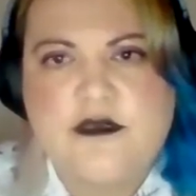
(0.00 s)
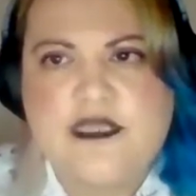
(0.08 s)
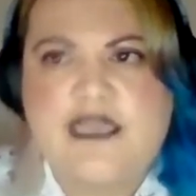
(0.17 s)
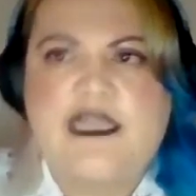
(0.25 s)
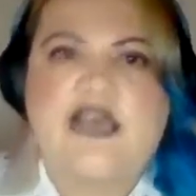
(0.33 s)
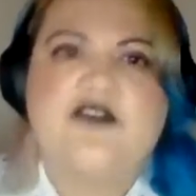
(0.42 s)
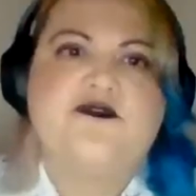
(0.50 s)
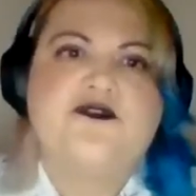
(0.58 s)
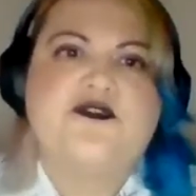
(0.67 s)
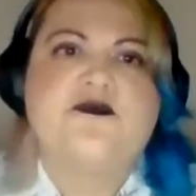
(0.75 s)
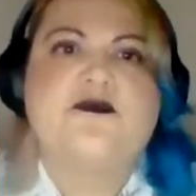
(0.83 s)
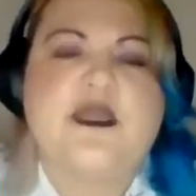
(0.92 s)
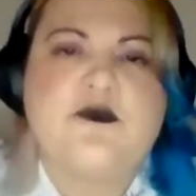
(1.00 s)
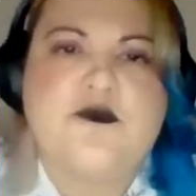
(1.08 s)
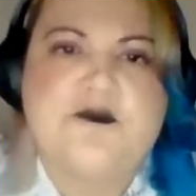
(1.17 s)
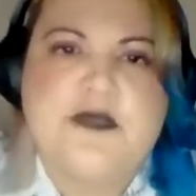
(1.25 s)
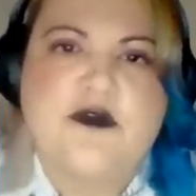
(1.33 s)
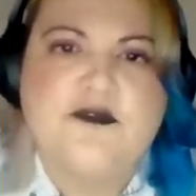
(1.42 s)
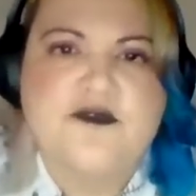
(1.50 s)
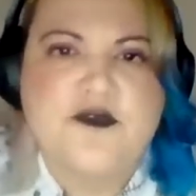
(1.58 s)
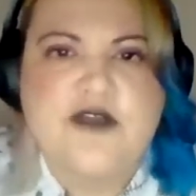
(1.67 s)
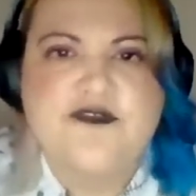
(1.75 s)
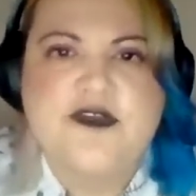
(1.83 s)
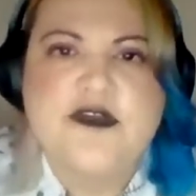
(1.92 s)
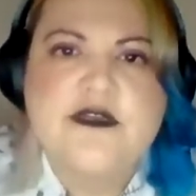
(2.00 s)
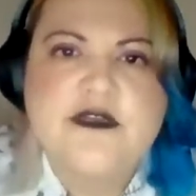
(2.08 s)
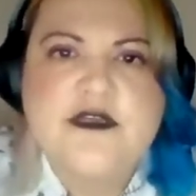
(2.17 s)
They left, but they wouldn't be gone forever.